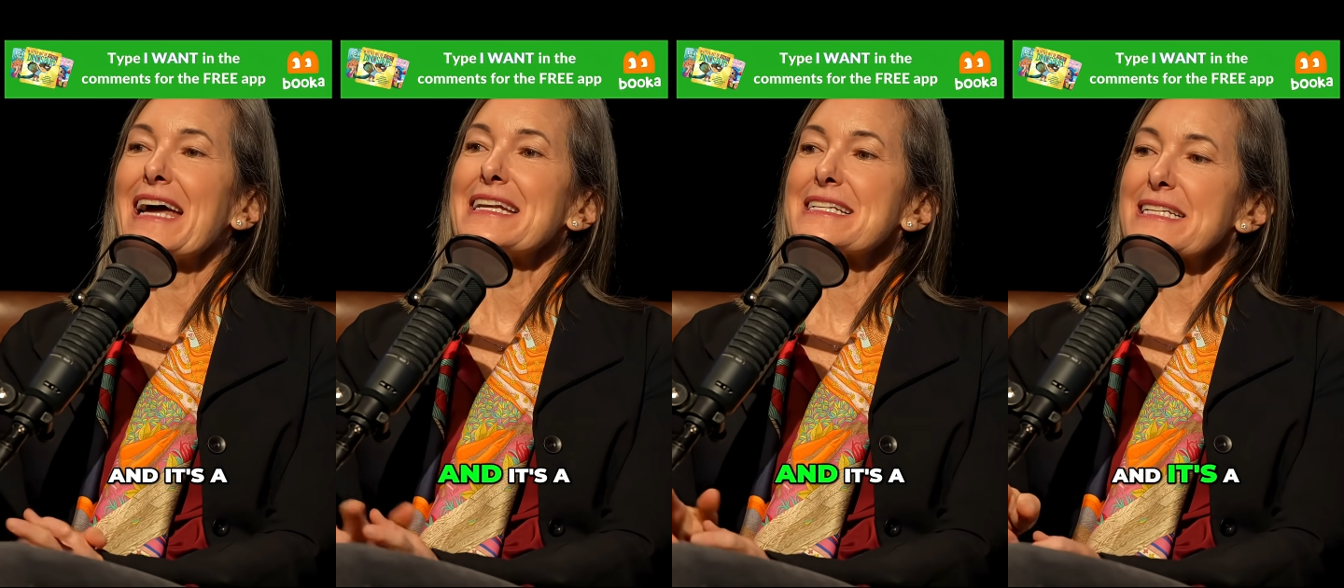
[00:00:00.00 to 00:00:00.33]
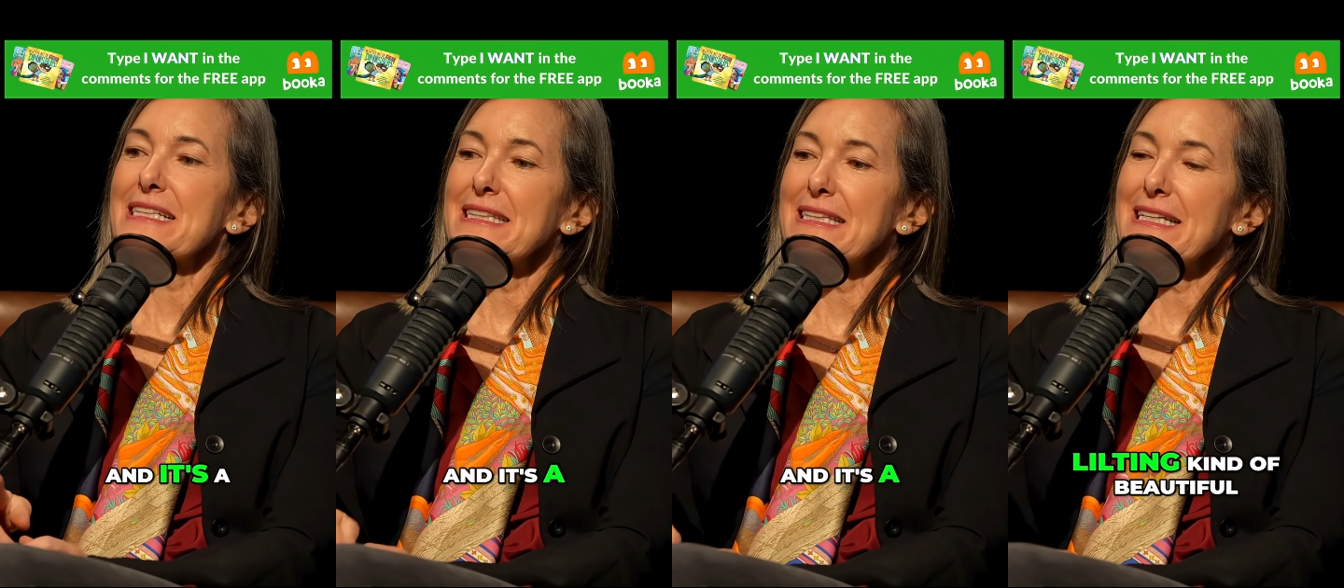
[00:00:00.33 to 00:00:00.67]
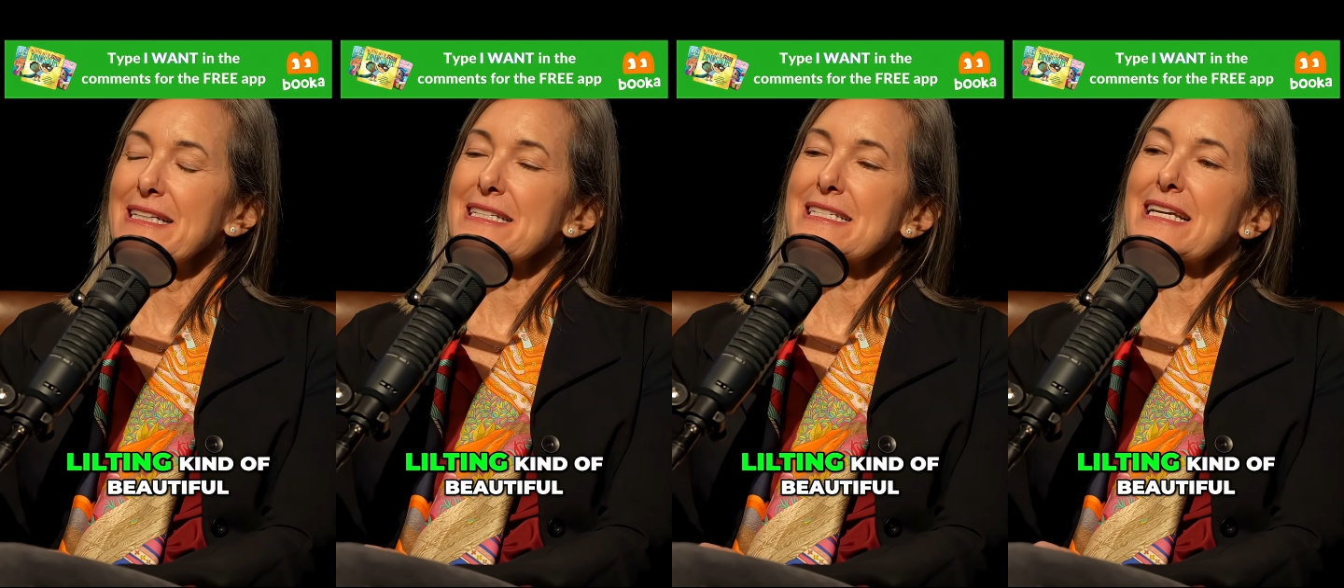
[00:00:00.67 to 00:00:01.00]
and it's a
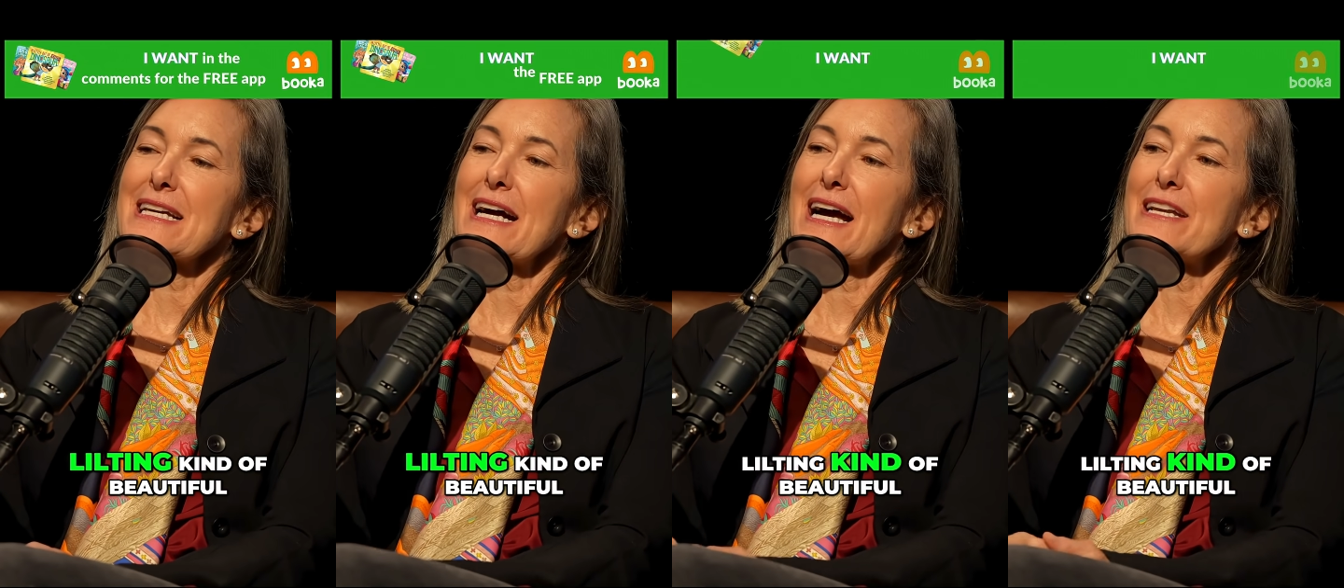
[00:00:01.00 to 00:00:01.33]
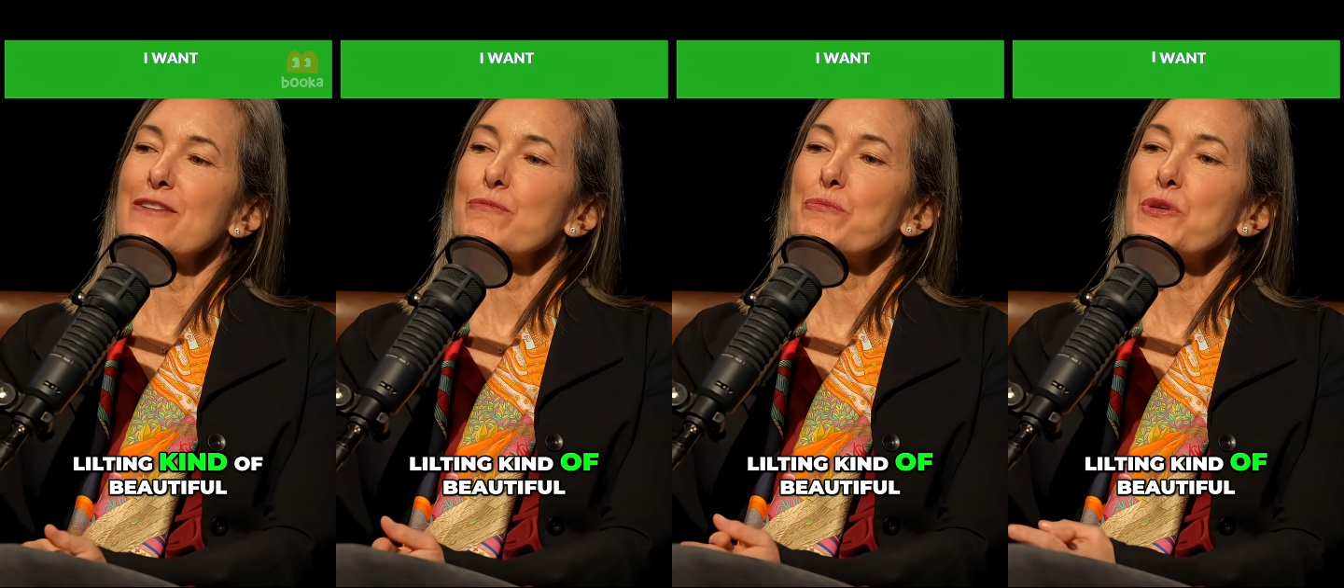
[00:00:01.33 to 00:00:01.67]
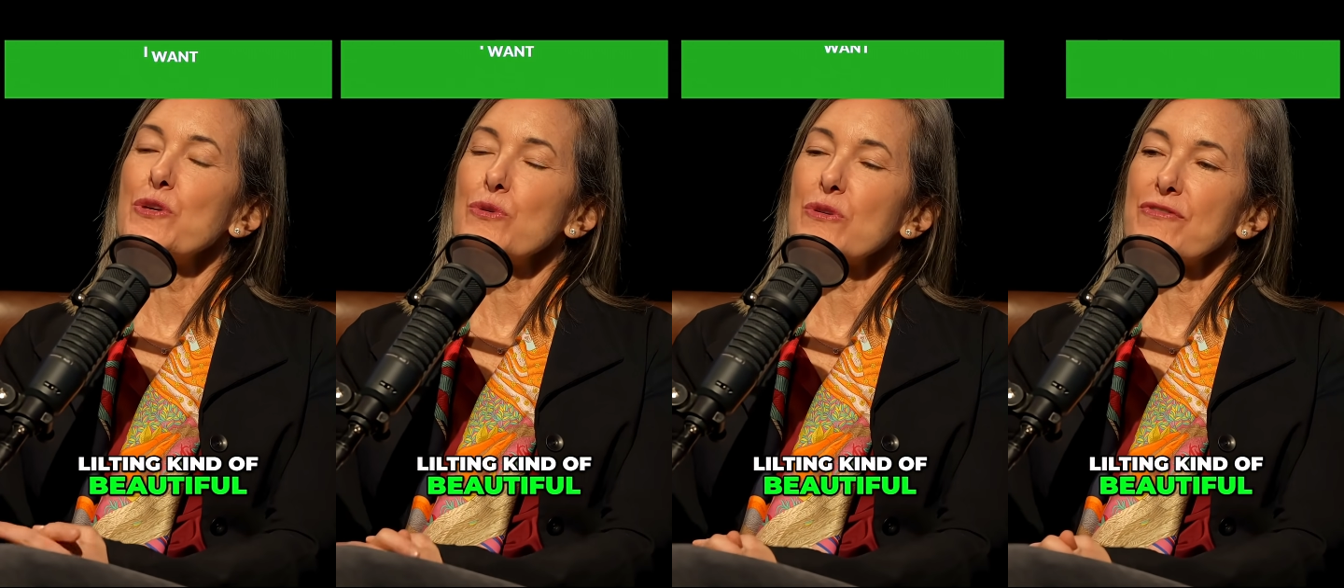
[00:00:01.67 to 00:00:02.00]
lilting kind of
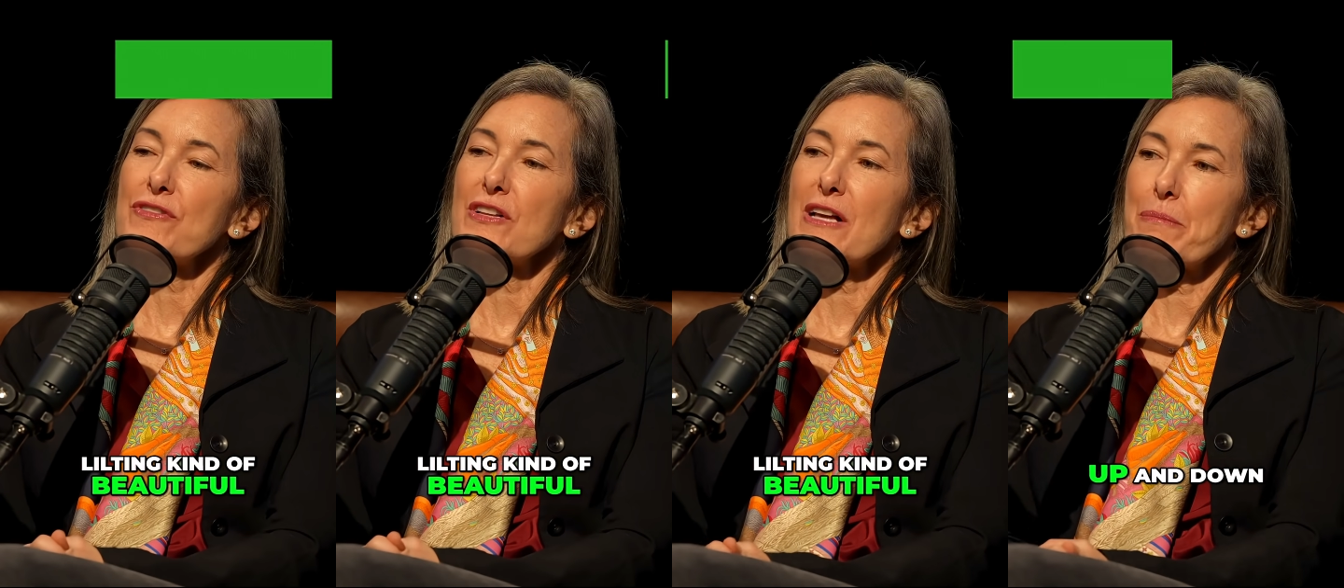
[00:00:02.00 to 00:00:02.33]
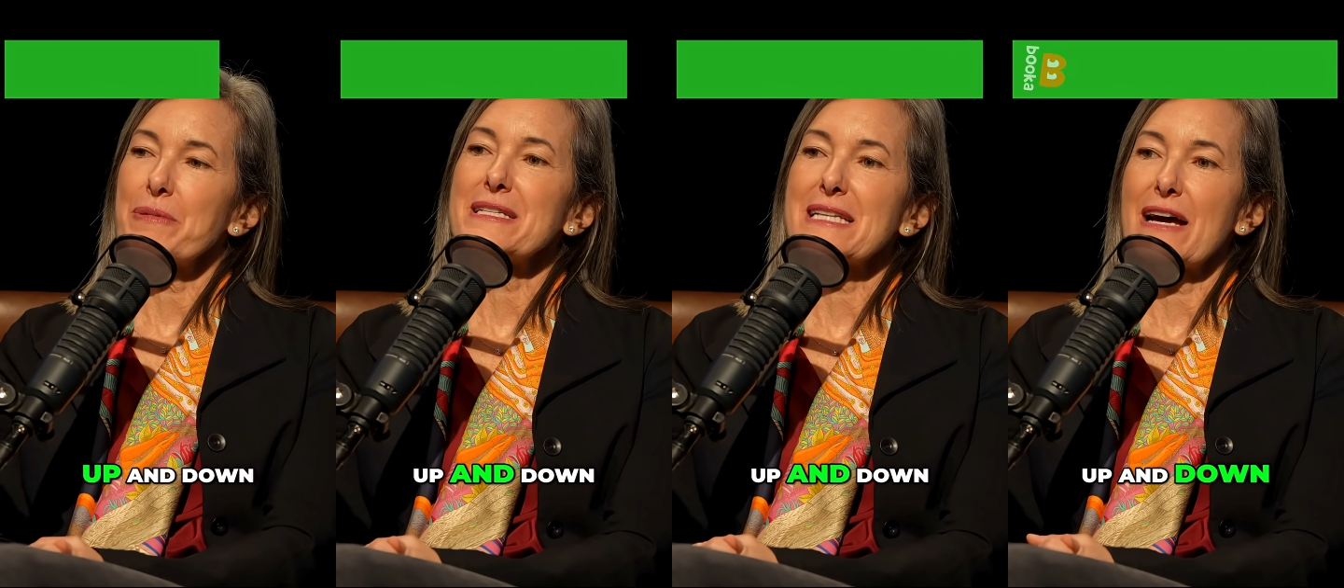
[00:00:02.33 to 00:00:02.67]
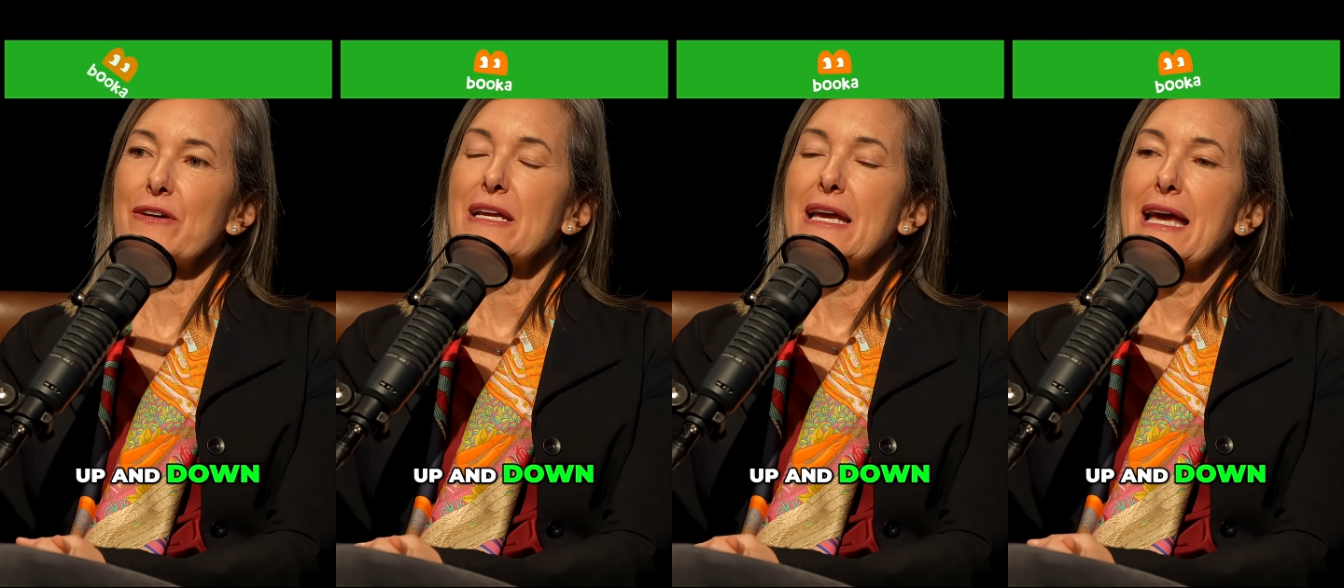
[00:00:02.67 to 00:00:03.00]
beautiful up and
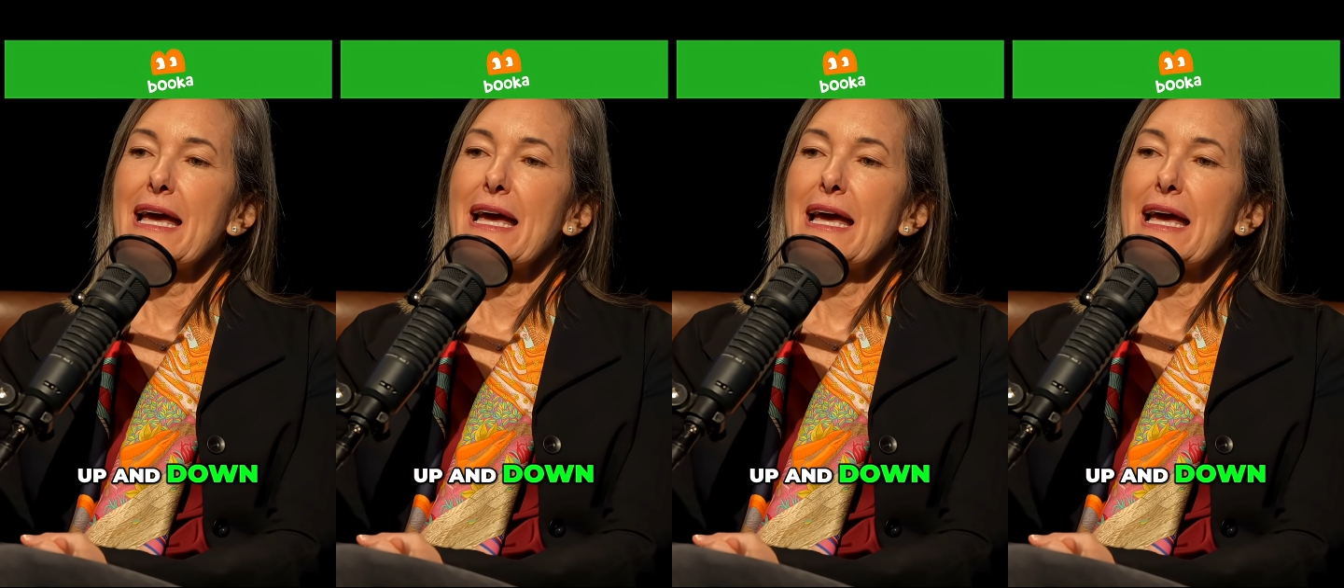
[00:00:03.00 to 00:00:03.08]
down,